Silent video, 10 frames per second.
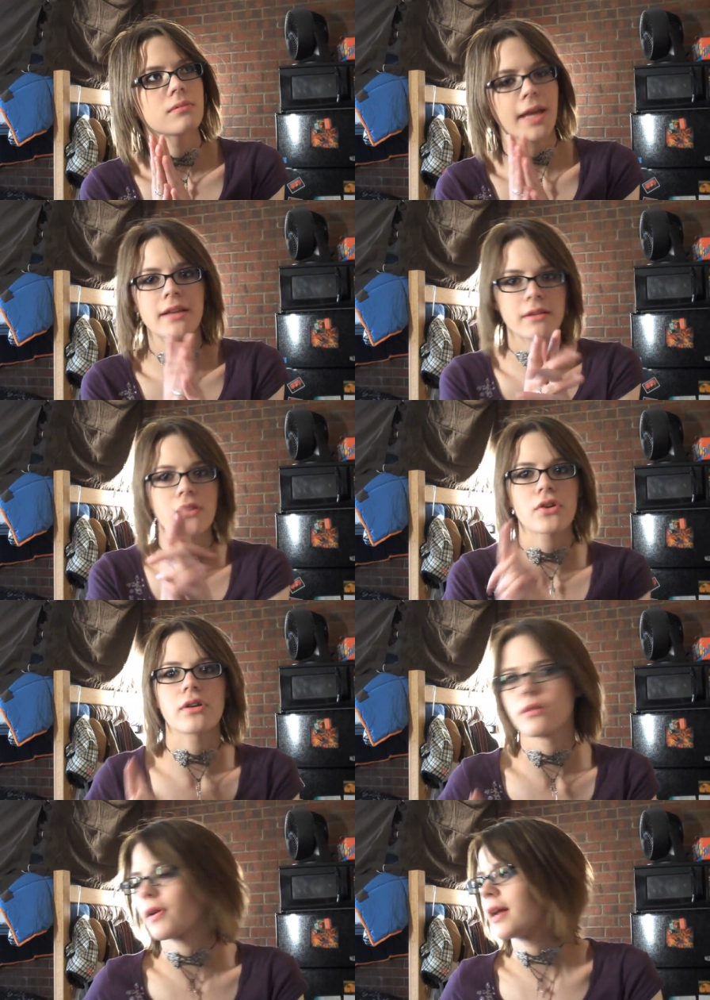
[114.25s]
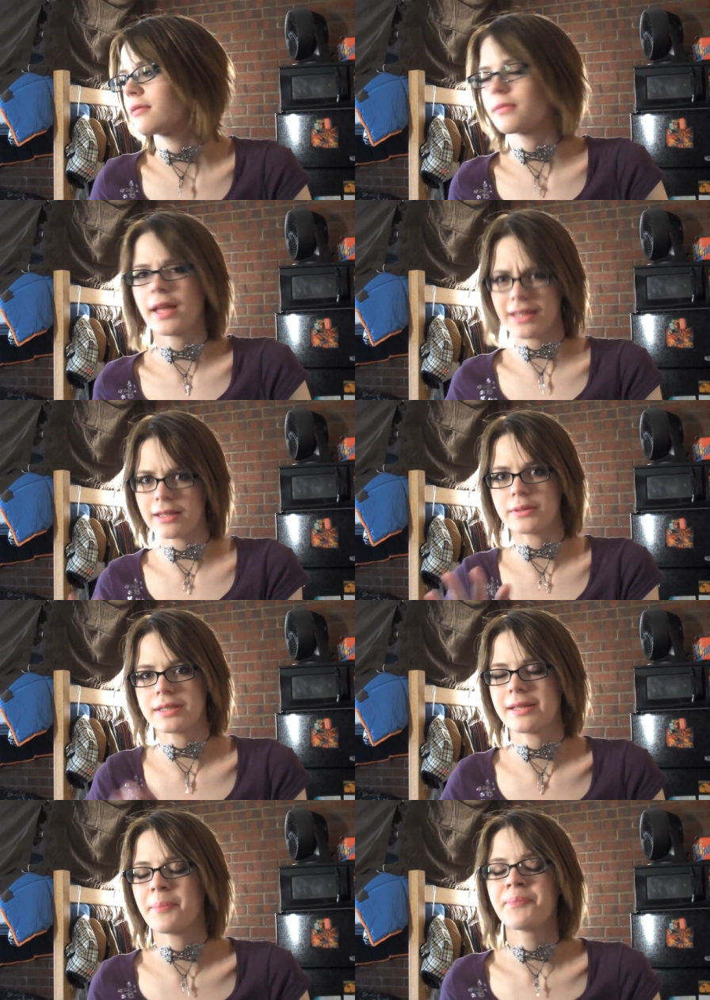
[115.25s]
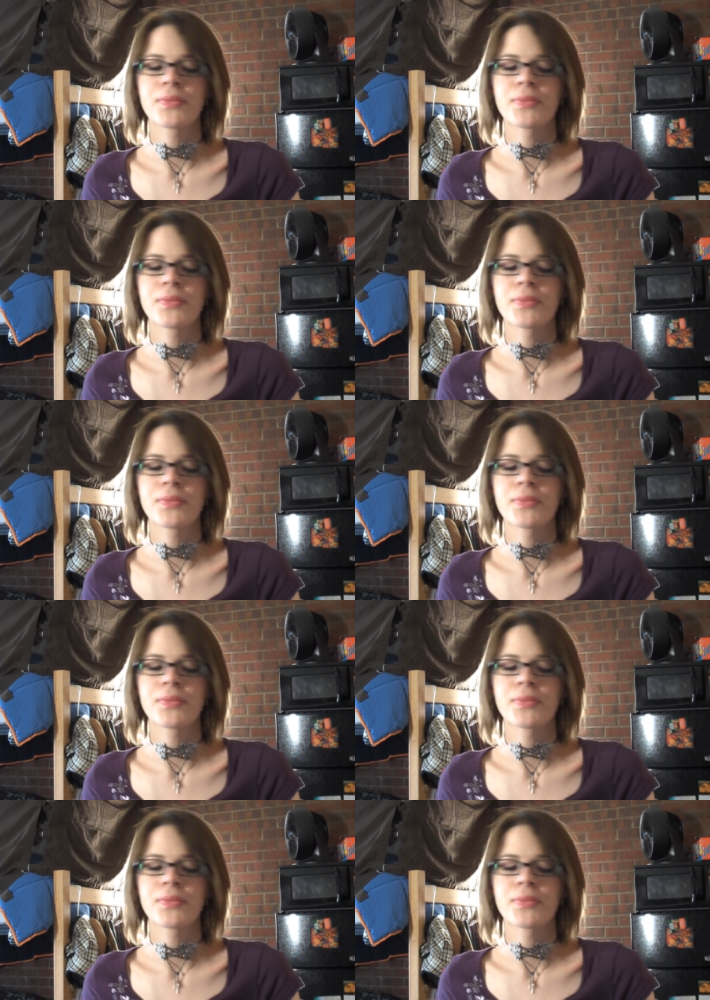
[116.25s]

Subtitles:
the Third, right? I think that was his name.